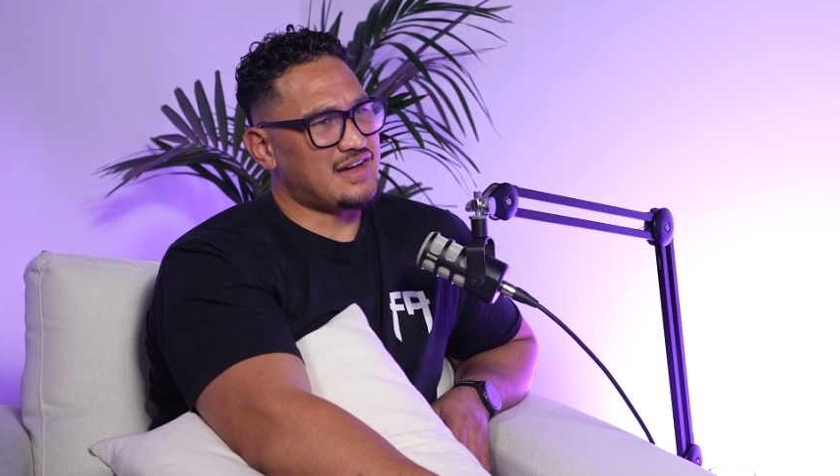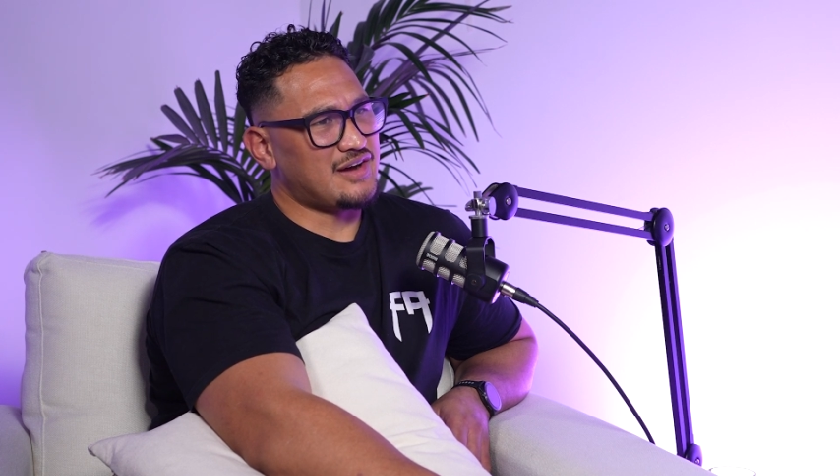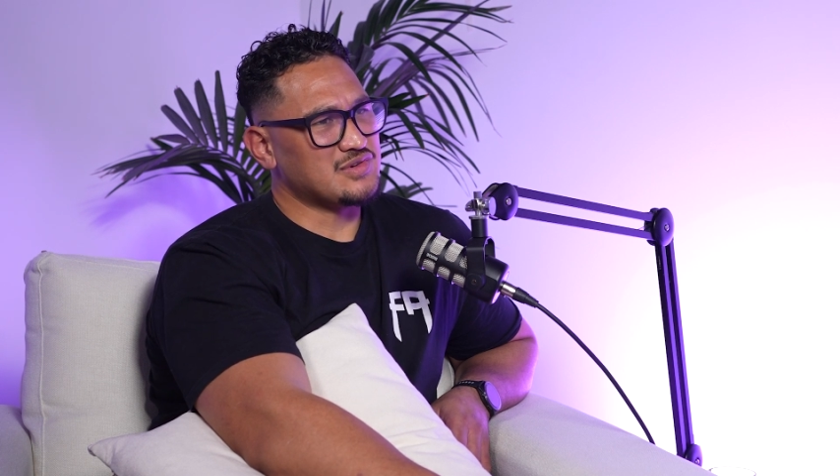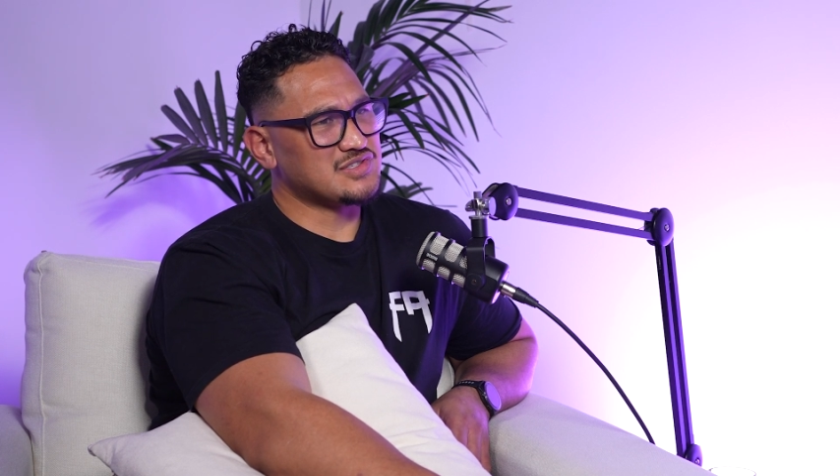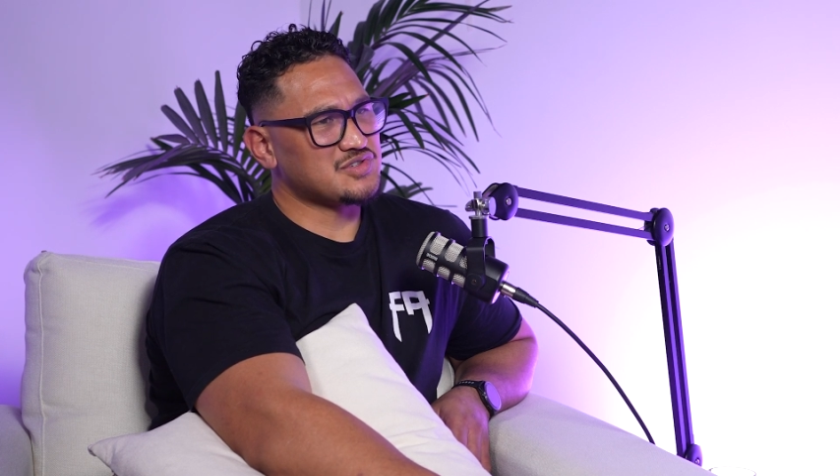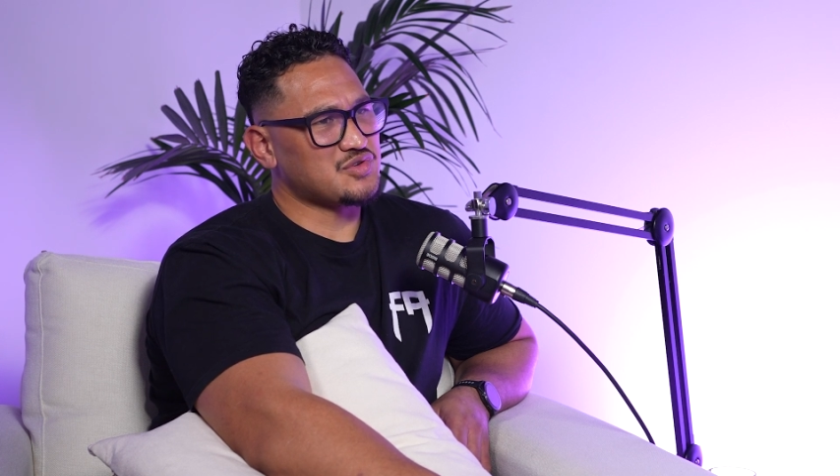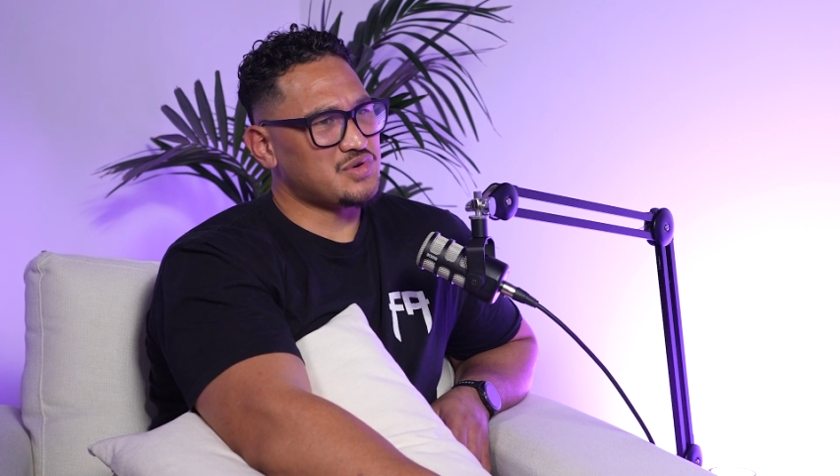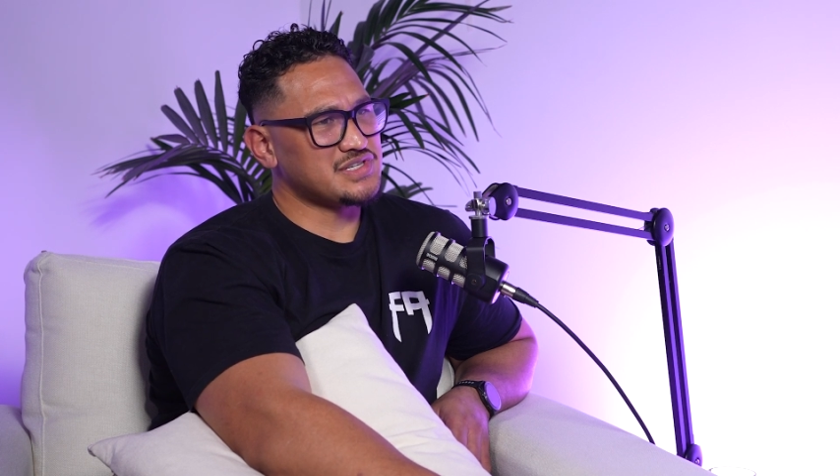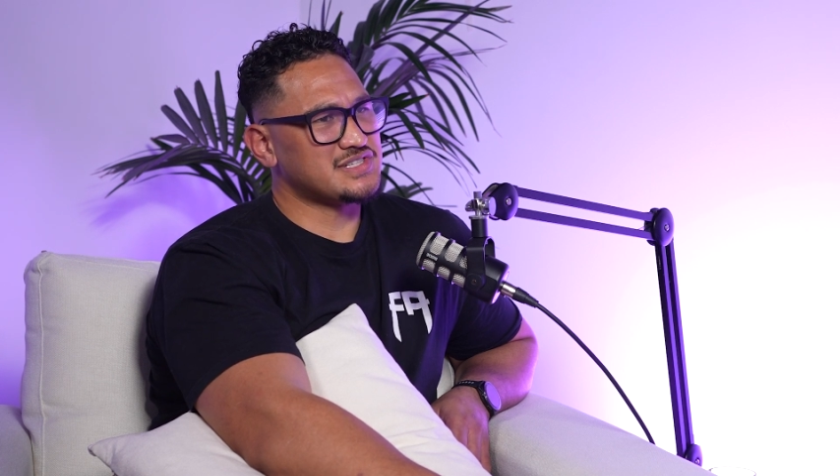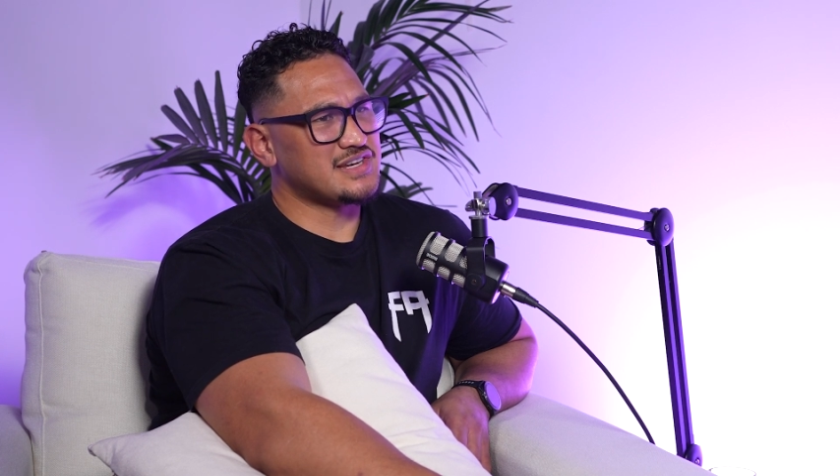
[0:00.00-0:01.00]
I was
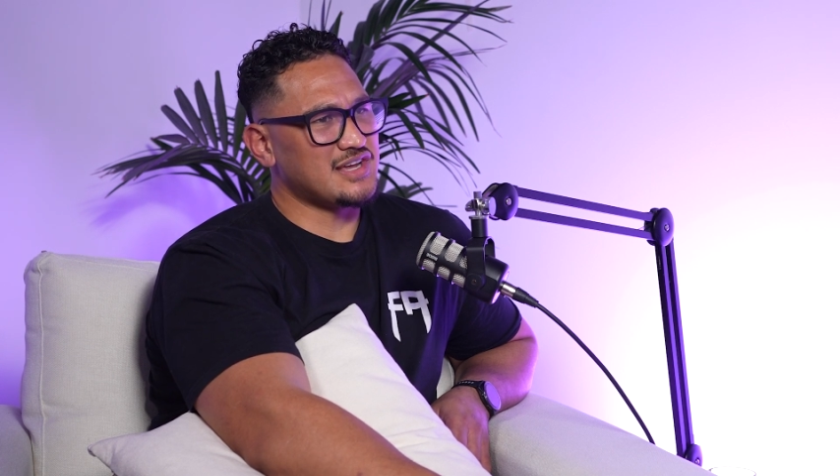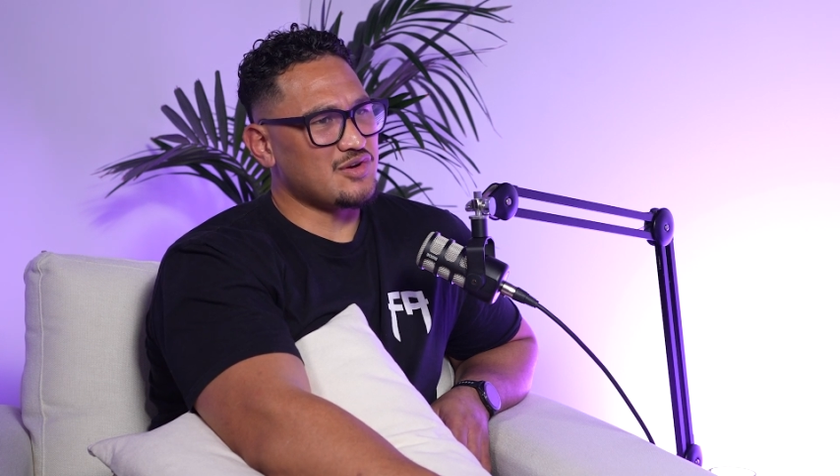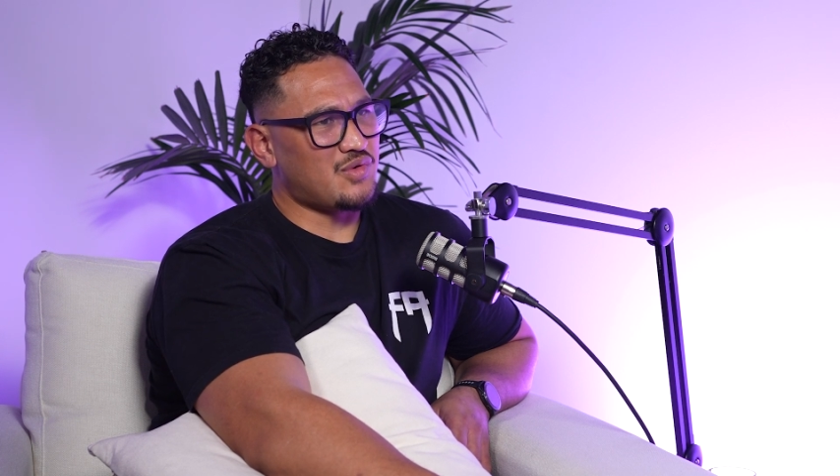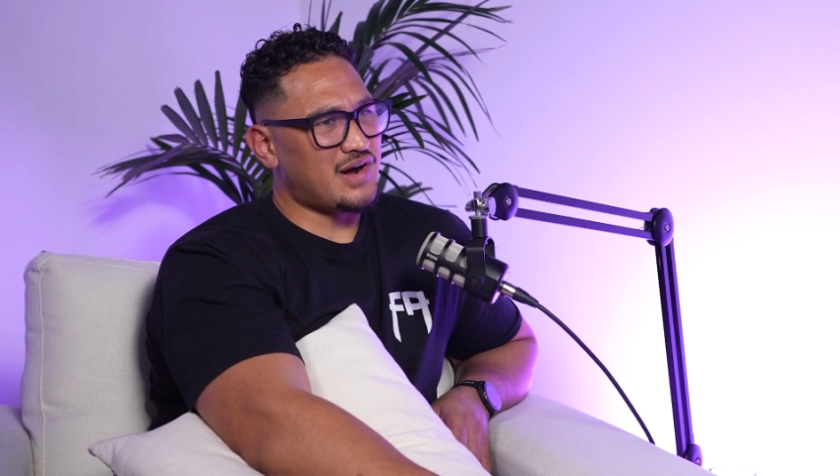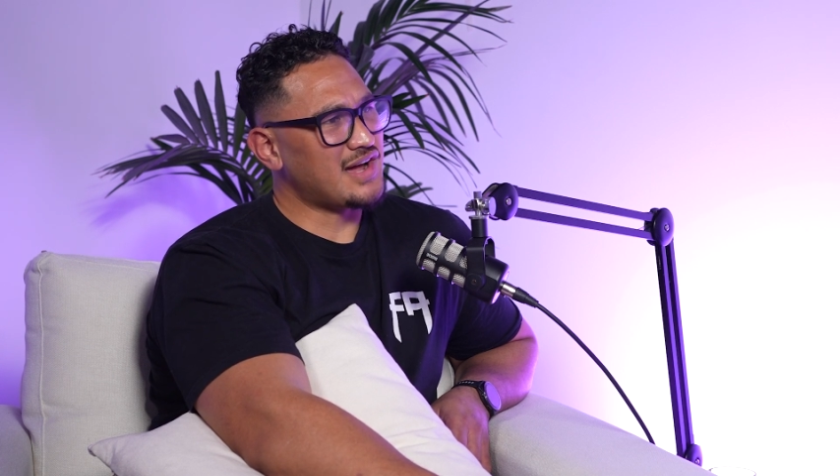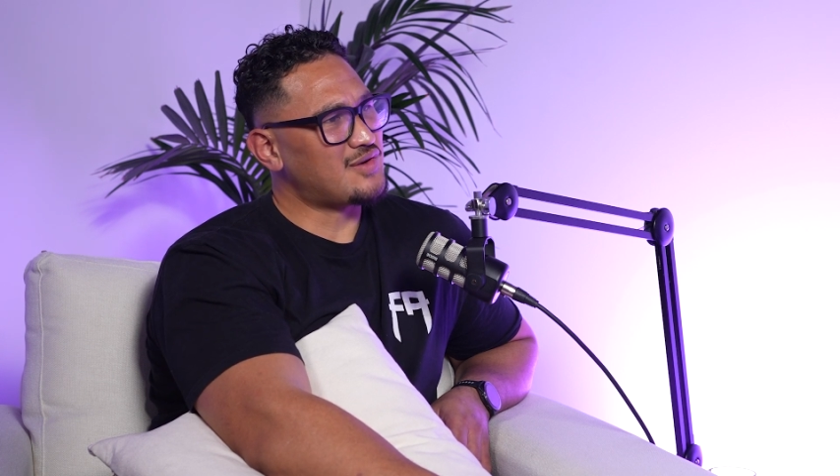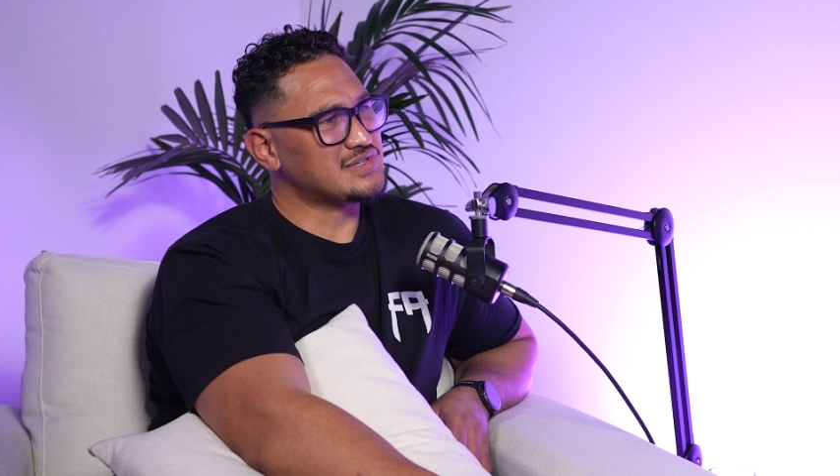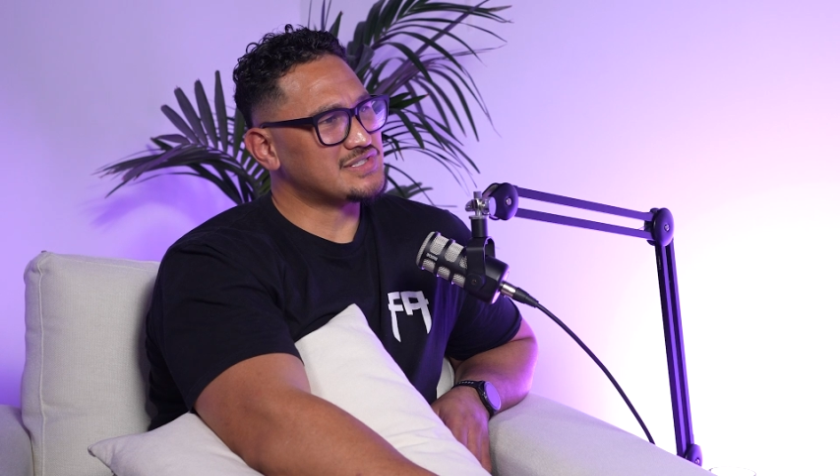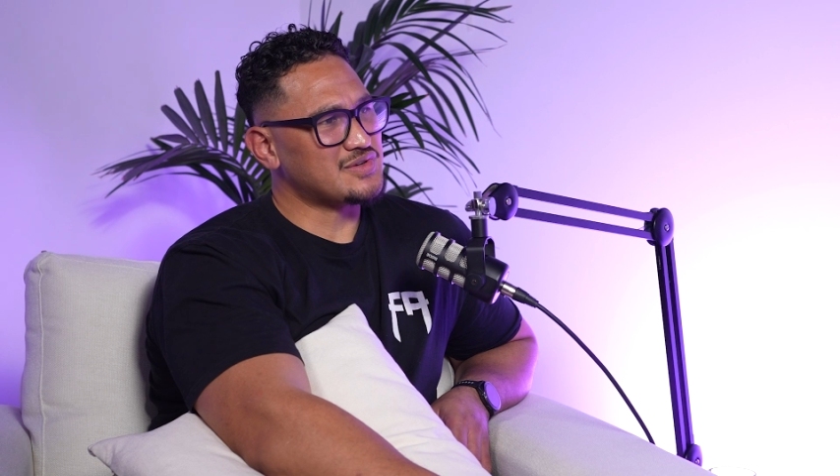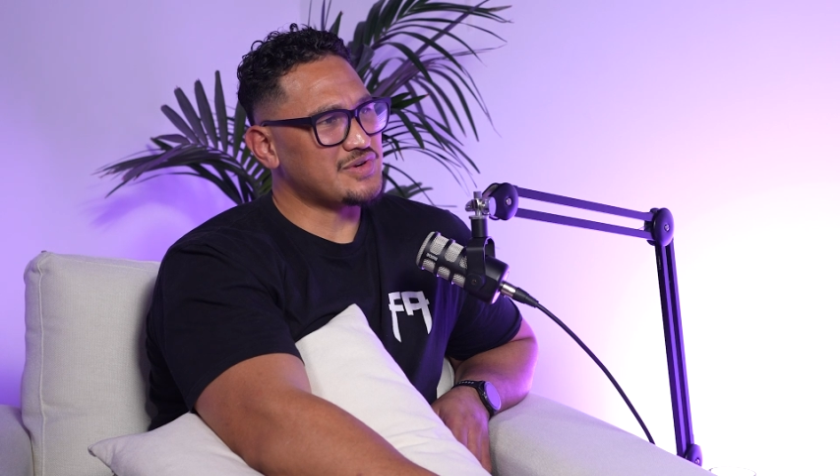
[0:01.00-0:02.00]
questioning why I
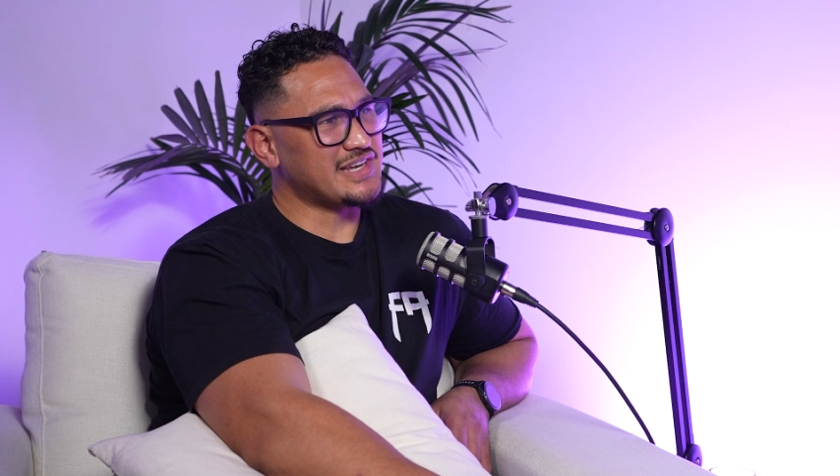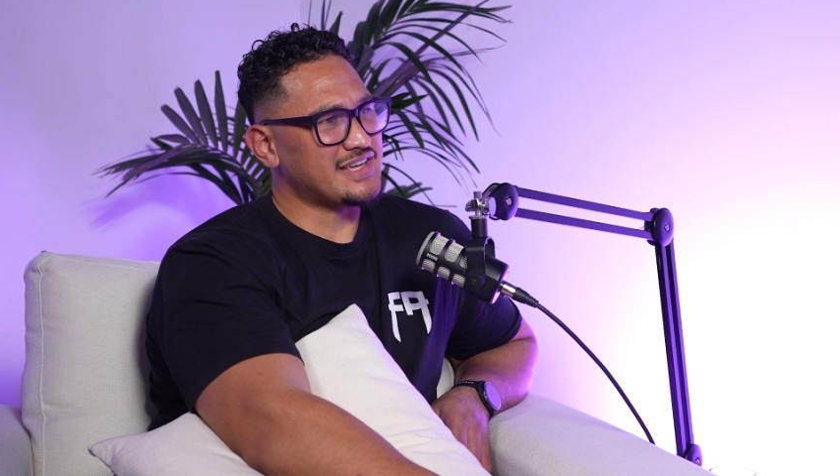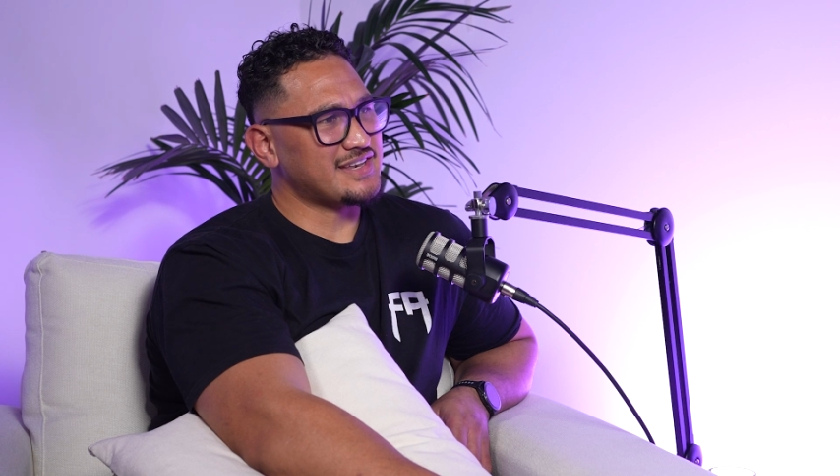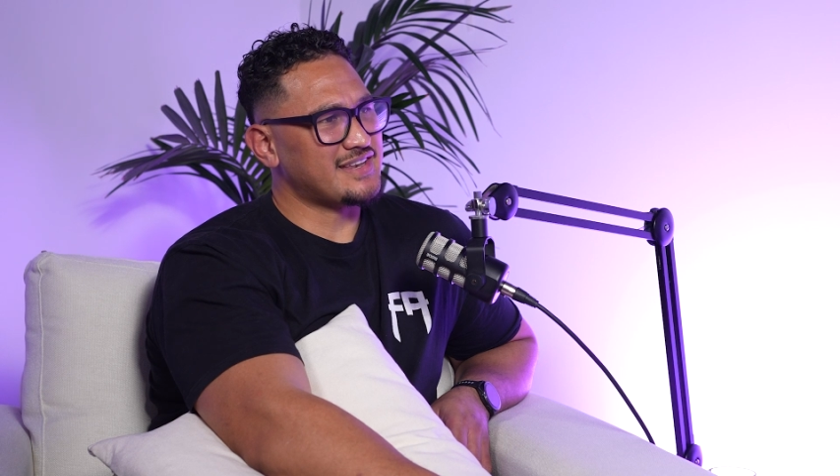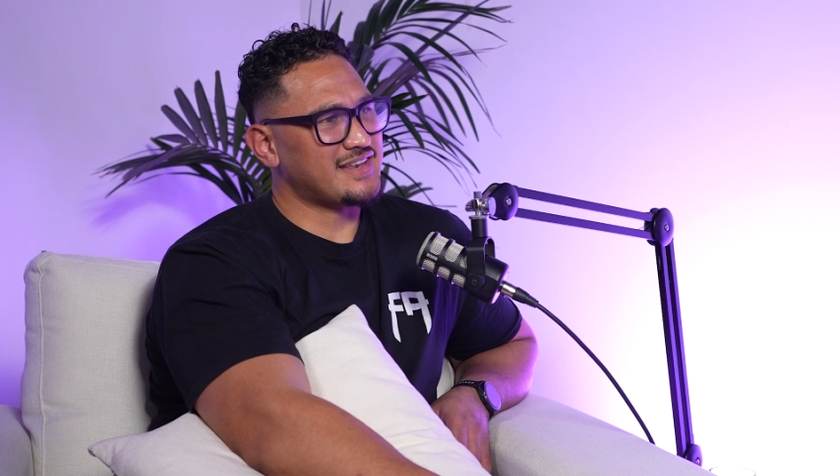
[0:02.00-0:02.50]
was doing it.